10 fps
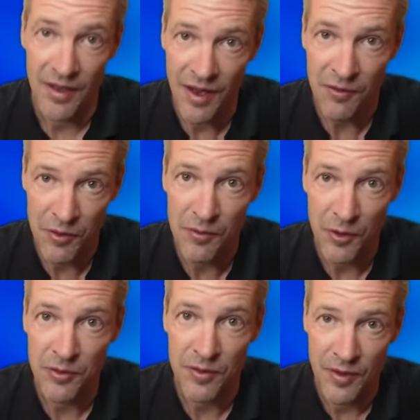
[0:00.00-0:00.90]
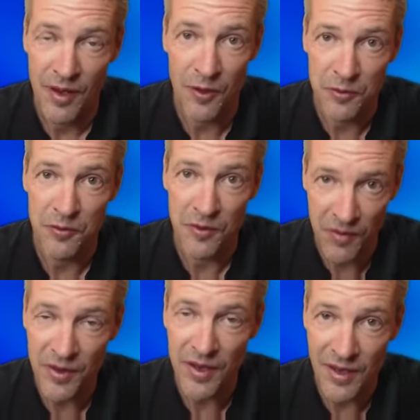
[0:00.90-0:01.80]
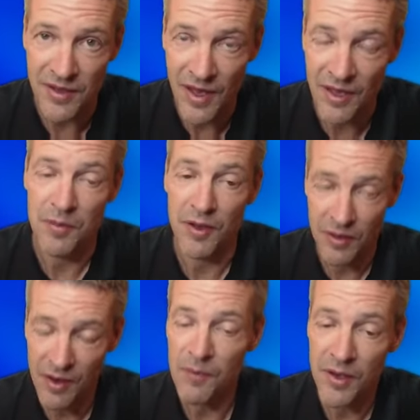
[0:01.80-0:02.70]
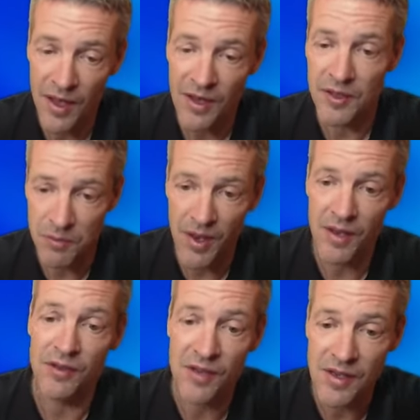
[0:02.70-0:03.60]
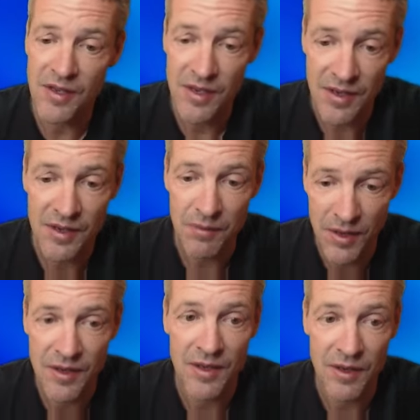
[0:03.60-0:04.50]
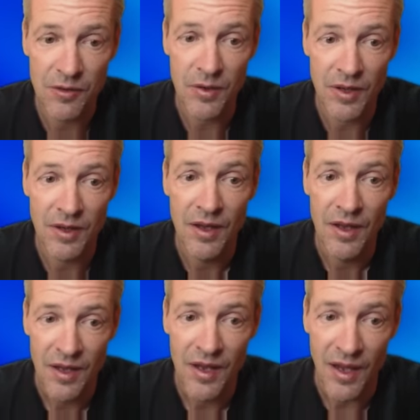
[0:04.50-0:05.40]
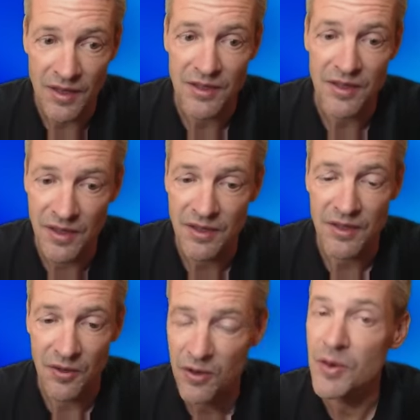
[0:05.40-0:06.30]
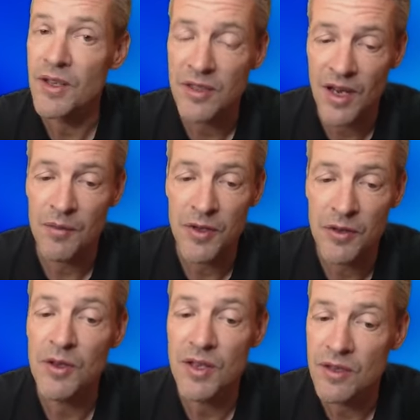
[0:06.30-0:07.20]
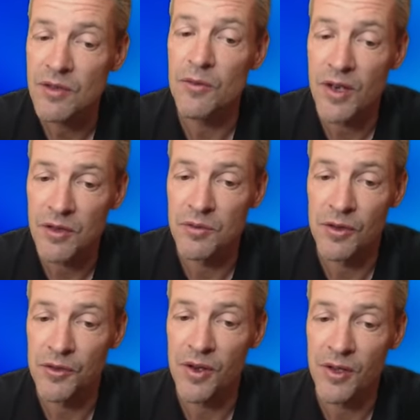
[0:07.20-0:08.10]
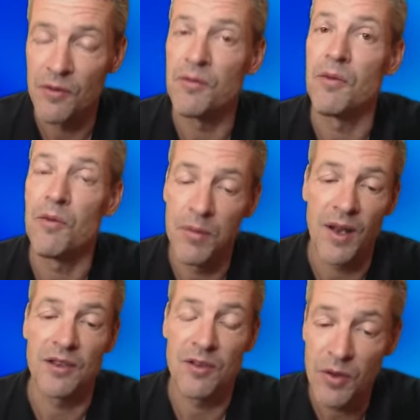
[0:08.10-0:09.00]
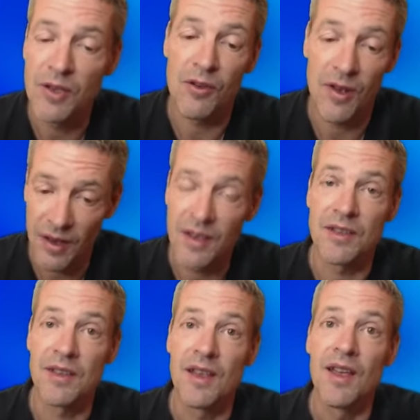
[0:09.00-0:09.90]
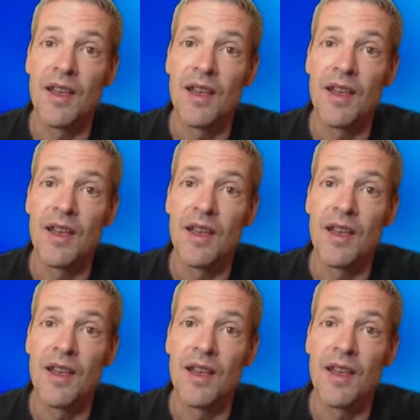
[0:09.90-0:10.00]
careful about how to defend against that. But Kramnik had his plan ready here. He played here queen a6. So the queen is coming to e2, where it will trade off Black's queen, or at least